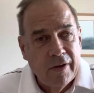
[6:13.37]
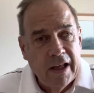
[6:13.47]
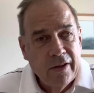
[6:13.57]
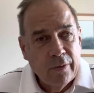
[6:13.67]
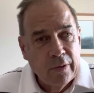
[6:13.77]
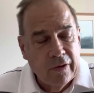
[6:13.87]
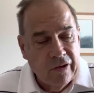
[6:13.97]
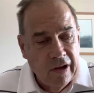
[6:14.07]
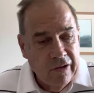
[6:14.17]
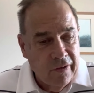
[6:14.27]
Eden through the
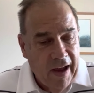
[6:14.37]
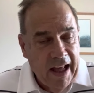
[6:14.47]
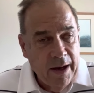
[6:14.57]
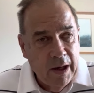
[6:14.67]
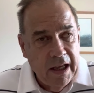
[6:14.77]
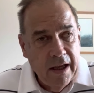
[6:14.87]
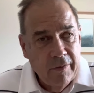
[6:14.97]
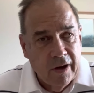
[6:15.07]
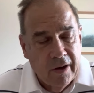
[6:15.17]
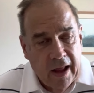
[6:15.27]
sins of Adam and
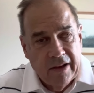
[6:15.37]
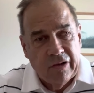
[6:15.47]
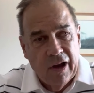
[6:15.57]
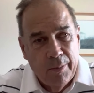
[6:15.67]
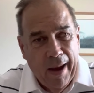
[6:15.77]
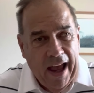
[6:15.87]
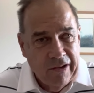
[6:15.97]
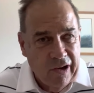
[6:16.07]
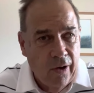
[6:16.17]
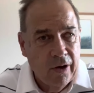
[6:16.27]
Eve, and that sin
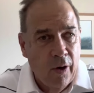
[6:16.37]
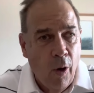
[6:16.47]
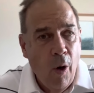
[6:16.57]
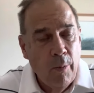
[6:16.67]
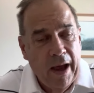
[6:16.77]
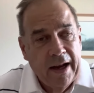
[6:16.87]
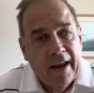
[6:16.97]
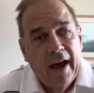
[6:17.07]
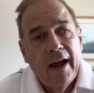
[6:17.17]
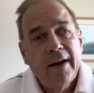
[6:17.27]
passing on to all
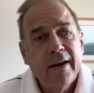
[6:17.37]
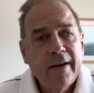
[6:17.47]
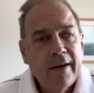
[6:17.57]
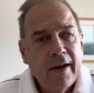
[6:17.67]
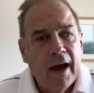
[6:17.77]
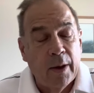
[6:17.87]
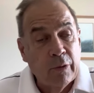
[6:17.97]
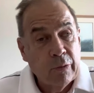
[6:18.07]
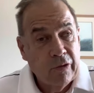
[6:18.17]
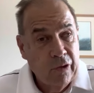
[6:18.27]
mankind. It
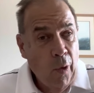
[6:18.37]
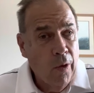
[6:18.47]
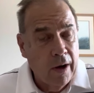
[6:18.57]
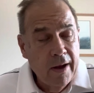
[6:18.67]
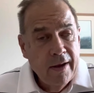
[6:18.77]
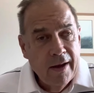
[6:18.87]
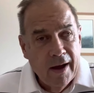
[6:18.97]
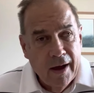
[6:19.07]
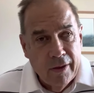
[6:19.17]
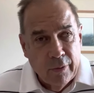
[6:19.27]
was restored
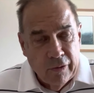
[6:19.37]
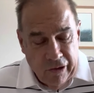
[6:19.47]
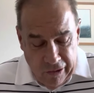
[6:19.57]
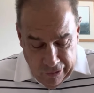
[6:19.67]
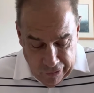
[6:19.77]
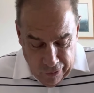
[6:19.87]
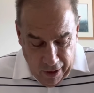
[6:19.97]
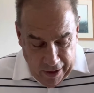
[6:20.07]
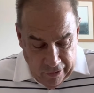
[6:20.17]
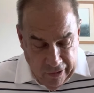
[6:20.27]
through Jesus
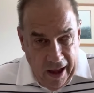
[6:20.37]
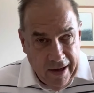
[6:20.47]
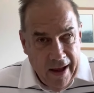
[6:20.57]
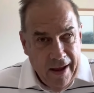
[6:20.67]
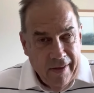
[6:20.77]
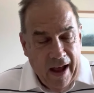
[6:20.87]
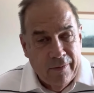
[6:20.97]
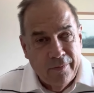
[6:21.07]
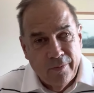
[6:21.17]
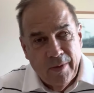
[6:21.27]
Christ.
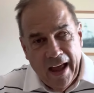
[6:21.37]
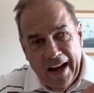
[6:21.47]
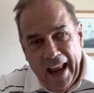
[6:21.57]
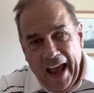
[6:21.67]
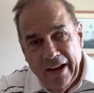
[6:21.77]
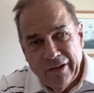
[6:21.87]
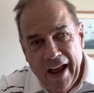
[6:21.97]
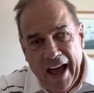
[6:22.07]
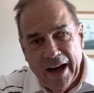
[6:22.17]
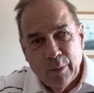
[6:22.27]
That last
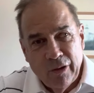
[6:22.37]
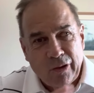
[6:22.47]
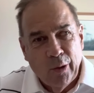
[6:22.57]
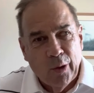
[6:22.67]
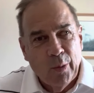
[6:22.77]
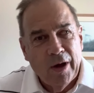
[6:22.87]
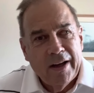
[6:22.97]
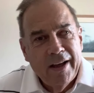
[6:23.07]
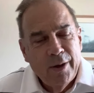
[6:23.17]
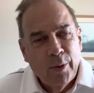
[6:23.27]
Adam restored what
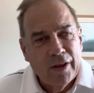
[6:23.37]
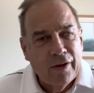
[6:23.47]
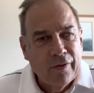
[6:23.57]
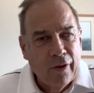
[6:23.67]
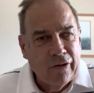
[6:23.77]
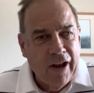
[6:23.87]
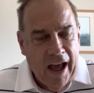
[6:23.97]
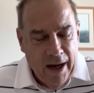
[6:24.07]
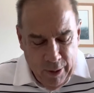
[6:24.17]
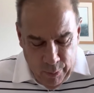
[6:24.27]
the first
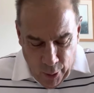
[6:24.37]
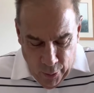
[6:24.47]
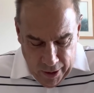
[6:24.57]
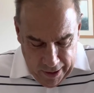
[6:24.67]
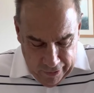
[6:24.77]
Adam had broken.